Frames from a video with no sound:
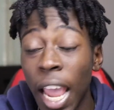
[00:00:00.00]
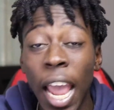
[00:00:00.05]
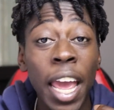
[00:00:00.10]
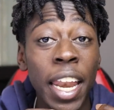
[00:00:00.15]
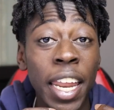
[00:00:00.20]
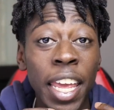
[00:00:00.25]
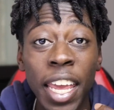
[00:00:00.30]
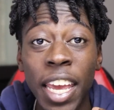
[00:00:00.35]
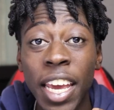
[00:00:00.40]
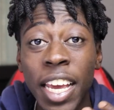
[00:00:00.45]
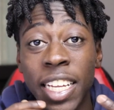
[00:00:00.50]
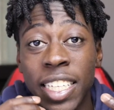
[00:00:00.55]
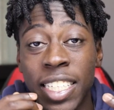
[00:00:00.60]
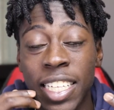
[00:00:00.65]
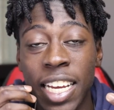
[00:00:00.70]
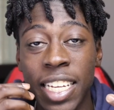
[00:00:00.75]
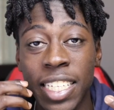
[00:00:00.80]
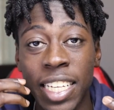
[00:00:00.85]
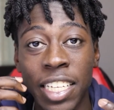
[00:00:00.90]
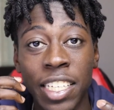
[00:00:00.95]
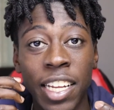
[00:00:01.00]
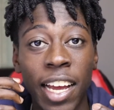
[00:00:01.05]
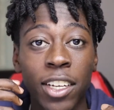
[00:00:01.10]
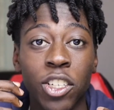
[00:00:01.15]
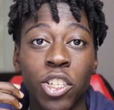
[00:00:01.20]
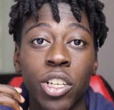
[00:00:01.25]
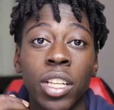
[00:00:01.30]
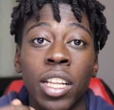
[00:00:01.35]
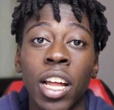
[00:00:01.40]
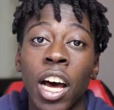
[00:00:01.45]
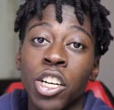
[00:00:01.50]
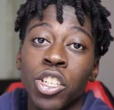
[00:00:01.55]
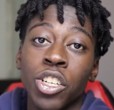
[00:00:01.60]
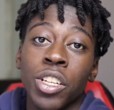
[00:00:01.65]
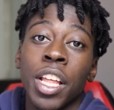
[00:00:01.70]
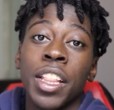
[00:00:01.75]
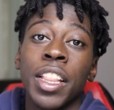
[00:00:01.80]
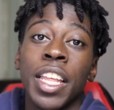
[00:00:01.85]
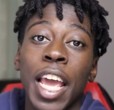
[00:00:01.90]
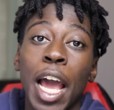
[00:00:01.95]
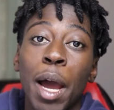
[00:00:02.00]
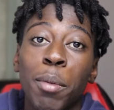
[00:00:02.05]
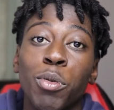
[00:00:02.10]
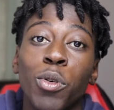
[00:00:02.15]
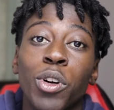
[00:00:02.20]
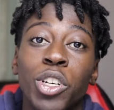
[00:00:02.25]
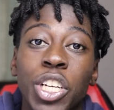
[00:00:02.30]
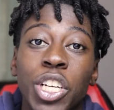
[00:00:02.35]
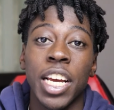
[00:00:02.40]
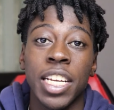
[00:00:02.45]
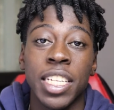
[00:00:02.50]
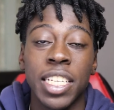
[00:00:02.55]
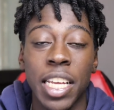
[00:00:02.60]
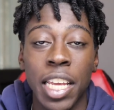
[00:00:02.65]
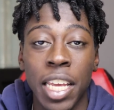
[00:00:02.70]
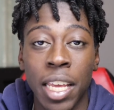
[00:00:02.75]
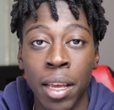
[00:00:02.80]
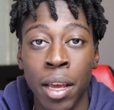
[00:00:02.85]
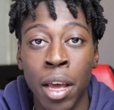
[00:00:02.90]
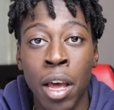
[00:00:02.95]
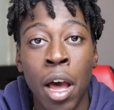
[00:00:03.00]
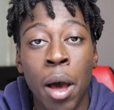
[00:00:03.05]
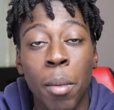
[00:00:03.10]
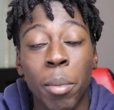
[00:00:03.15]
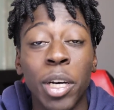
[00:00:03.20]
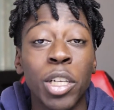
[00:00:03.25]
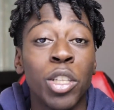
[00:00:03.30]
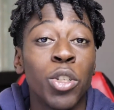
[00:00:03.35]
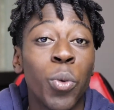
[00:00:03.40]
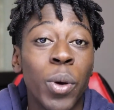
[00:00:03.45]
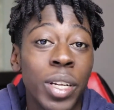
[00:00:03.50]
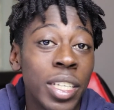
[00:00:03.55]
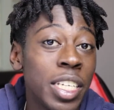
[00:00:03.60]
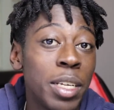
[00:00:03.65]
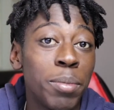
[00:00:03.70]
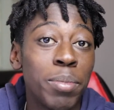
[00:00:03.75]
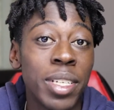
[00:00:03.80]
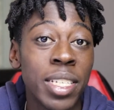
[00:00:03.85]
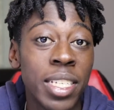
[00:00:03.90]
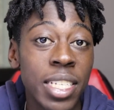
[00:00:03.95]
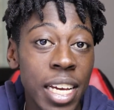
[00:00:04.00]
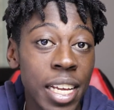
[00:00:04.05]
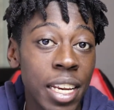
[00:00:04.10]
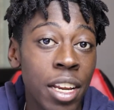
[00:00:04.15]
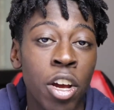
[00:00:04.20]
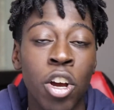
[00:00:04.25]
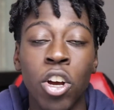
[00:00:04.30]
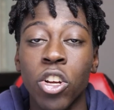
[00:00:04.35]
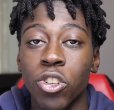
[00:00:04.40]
And here it says it's actually larger than the Apple SE by 20%.